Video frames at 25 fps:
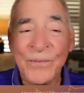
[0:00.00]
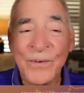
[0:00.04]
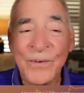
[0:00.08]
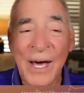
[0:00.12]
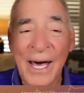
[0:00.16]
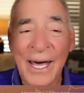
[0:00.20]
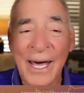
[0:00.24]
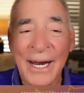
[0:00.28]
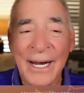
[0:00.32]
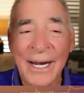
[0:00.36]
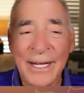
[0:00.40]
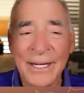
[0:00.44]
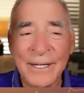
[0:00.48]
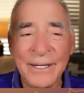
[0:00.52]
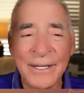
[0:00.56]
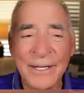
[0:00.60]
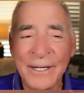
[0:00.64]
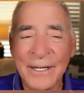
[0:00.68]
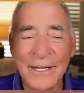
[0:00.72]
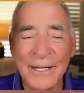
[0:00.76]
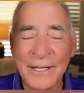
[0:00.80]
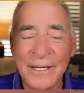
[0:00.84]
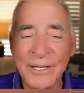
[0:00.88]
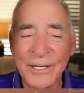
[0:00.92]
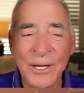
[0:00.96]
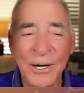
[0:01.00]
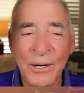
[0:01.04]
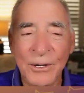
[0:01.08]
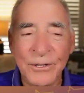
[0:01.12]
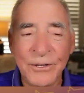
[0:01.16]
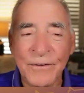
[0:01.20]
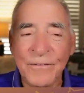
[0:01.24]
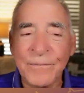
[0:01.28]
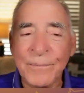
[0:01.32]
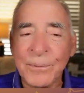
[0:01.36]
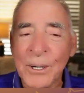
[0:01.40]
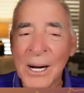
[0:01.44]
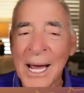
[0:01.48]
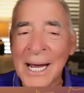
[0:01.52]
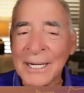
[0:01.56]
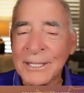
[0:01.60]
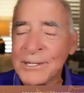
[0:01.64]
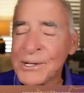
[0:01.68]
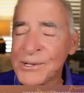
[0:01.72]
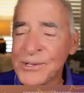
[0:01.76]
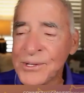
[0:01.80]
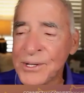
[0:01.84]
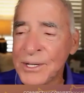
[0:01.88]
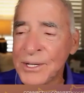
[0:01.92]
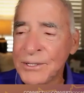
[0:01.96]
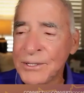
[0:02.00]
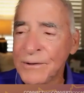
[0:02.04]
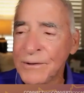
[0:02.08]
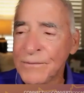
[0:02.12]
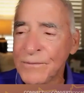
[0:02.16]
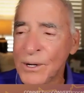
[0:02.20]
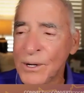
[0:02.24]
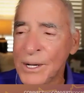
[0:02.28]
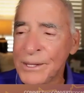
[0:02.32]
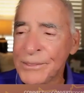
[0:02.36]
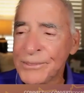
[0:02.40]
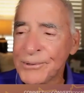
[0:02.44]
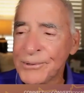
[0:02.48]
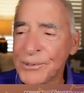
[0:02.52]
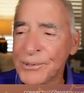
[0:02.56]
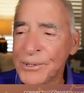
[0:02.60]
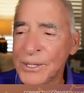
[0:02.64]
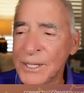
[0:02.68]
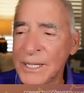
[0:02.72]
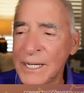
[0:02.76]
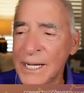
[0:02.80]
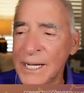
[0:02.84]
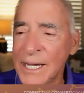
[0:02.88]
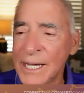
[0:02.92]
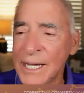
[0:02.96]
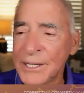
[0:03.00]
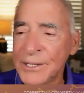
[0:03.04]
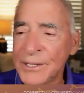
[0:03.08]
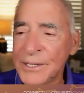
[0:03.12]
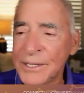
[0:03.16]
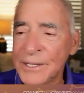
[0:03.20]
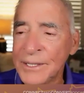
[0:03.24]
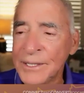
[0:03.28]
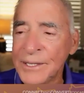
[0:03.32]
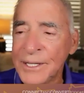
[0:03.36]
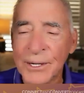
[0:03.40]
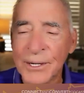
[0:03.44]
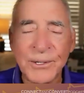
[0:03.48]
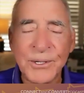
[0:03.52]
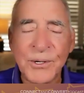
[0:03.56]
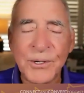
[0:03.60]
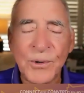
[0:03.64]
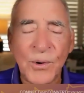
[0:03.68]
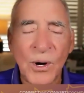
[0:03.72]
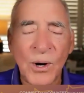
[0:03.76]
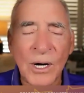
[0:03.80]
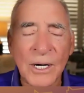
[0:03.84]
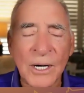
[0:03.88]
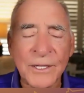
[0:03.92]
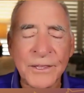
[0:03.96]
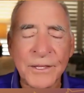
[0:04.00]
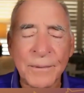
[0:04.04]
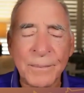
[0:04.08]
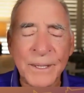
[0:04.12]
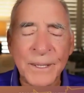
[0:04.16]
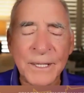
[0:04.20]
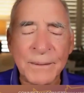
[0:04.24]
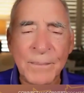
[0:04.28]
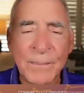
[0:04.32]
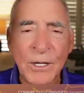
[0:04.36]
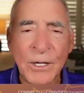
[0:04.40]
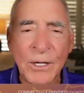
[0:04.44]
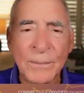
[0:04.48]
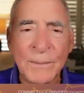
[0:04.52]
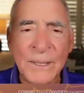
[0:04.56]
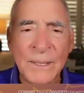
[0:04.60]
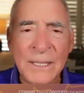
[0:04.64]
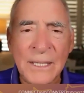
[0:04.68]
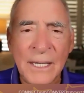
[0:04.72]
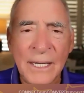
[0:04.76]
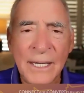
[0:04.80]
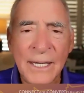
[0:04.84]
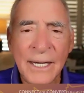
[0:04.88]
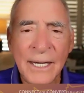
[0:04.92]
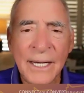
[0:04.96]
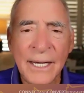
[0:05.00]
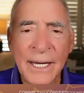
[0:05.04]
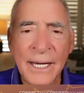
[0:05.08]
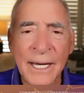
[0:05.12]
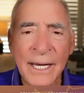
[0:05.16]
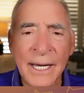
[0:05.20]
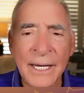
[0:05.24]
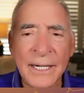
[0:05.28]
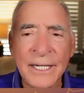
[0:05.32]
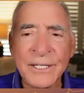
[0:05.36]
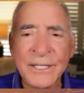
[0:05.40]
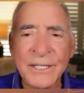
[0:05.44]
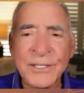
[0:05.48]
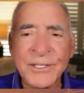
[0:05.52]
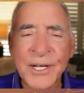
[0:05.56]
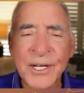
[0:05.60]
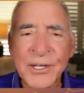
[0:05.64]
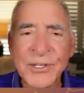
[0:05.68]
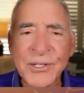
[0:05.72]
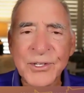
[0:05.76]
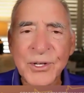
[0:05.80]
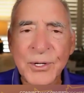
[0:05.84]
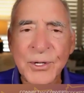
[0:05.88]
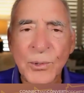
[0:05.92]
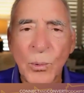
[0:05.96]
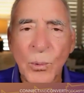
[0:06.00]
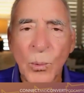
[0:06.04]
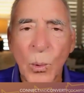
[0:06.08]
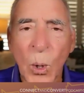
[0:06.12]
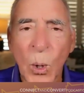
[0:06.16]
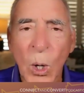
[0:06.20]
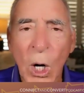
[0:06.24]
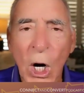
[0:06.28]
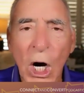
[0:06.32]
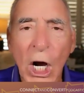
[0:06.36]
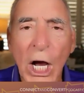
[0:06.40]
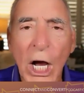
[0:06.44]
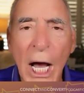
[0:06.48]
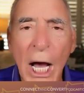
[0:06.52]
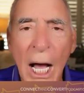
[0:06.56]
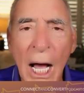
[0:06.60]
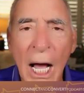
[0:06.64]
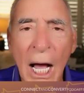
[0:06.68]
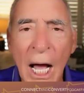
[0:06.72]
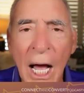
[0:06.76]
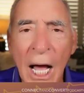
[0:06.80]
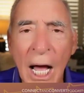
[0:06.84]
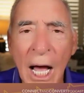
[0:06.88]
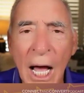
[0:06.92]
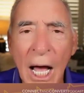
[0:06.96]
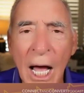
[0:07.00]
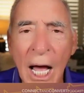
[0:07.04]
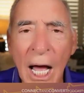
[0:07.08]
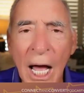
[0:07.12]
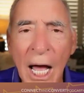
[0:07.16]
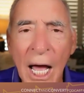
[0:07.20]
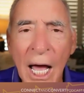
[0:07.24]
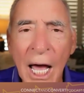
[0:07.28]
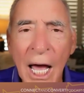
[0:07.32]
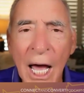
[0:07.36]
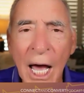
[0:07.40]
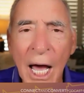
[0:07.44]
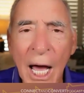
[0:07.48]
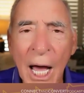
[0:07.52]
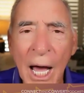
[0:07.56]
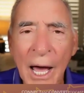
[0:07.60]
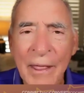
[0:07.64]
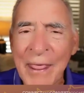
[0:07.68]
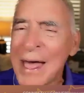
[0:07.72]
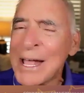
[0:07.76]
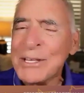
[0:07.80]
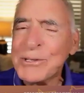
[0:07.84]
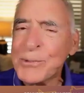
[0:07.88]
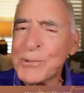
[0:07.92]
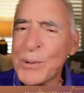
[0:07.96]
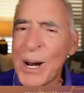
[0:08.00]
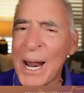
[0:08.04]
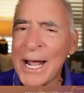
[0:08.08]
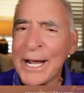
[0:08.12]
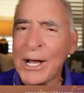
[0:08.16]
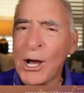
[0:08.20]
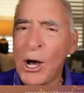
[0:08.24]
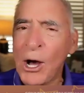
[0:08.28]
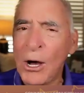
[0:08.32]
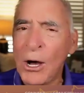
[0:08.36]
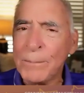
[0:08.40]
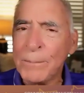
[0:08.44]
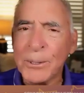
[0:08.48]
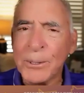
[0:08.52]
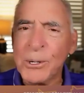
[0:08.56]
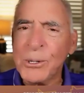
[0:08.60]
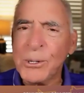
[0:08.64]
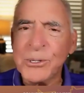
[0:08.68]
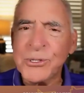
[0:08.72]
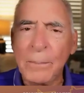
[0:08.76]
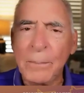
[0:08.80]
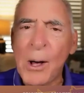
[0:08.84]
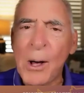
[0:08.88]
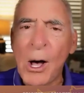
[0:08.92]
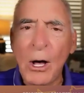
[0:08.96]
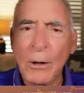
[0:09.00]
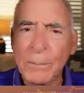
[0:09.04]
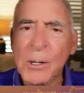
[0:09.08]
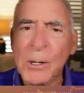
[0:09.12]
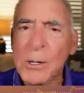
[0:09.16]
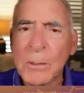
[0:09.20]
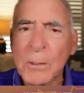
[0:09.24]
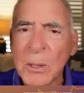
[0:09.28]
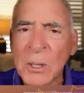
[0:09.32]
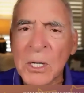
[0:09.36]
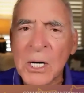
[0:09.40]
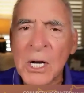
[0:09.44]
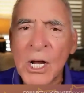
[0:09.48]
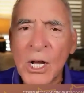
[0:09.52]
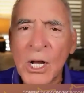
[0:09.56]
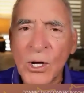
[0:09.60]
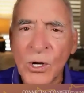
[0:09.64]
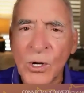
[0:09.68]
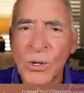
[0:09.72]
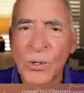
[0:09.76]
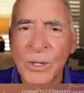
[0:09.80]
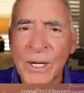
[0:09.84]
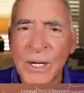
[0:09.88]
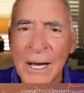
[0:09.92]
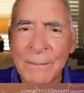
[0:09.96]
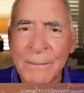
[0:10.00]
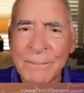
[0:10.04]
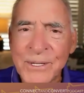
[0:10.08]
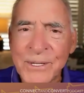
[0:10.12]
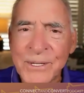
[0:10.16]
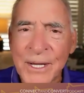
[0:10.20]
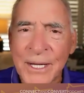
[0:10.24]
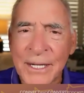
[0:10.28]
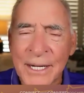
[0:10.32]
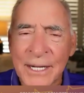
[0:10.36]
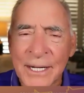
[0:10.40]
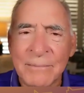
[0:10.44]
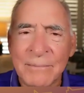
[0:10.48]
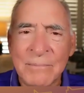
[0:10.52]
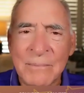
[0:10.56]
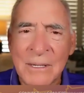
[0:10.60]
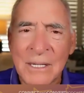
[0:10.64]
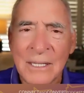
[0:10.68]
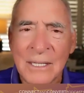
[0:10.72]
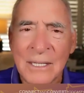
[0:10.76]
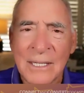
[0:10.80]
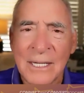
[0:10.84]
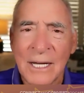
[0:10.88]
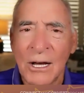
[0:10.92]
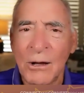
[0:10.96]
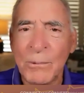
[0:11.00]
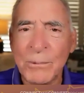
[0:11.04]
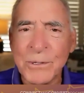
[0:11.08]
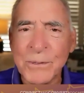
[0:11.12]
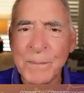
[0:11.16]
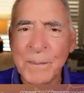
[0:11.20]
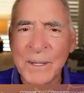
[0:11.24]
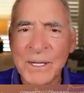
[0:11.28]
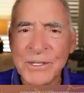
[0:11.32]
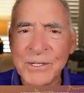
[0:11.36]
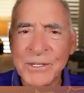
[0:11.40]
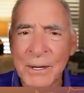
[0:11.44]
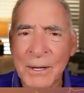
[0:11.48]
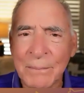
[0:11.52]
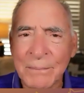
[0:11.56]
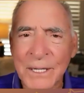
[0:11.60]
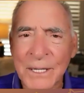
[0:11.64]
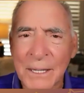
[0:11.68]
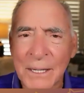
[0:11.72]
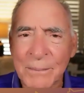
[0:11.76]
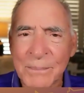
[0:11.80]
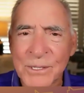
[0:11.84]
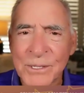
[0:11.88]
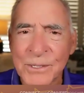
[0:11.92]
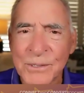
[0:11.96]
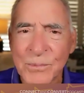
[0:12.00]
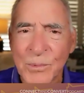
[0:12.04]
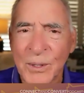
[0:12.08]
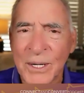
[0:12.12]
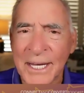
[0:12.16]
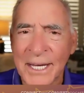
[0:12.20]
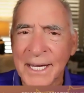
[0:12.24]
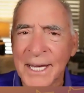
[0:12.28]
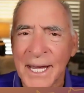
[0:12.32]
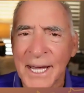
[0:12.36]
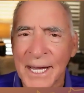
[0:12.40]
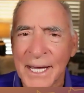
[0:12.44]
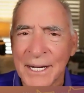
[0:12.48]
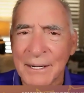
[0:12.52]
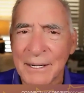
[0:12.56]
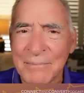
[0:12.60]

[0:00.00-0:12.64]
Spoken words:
got it, you've practiced it, you've run through it, and there you are at the big moment, and it doesn't work. And that's when I call producer Paul Boomer, who comes in and helps me sometimes when he can.